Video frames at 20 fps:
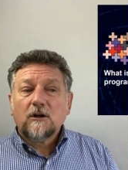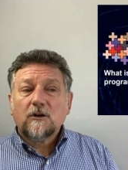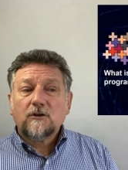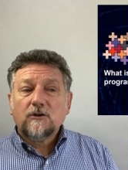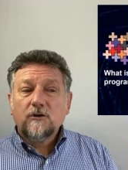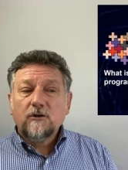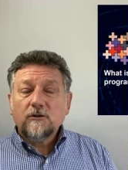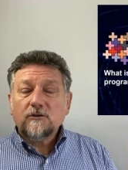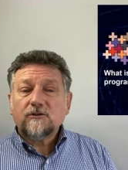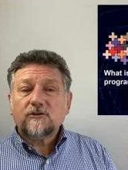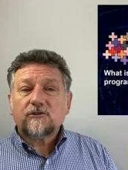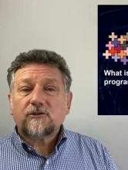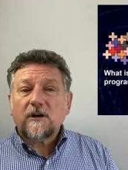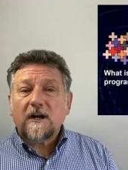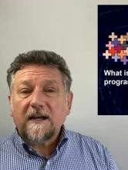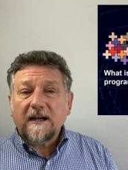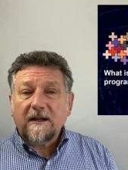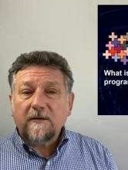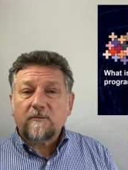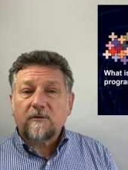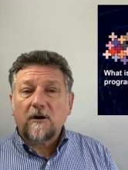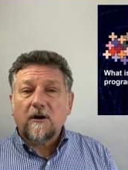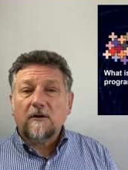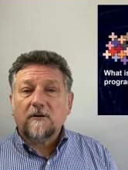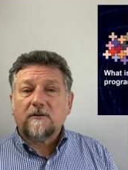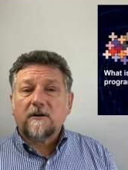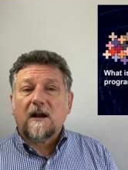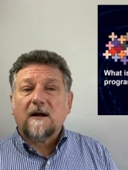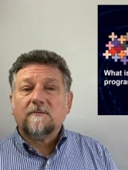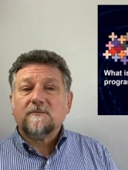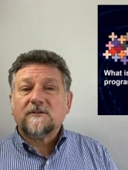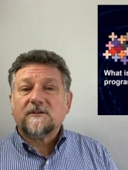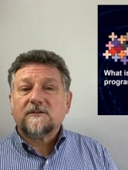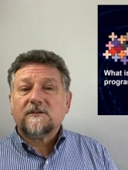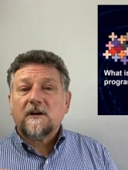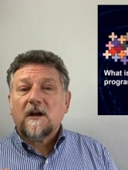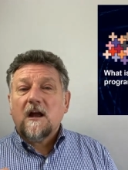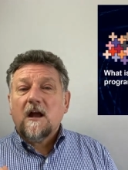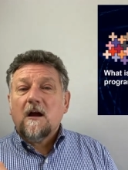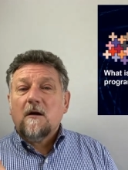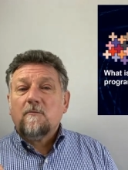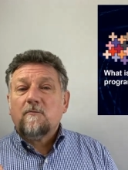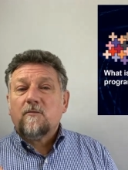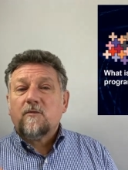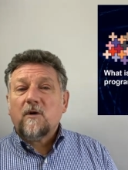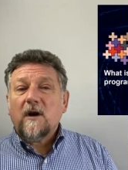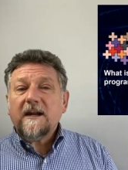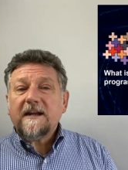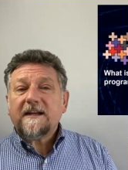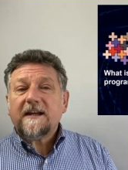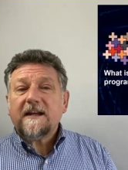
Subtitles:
Good training programs break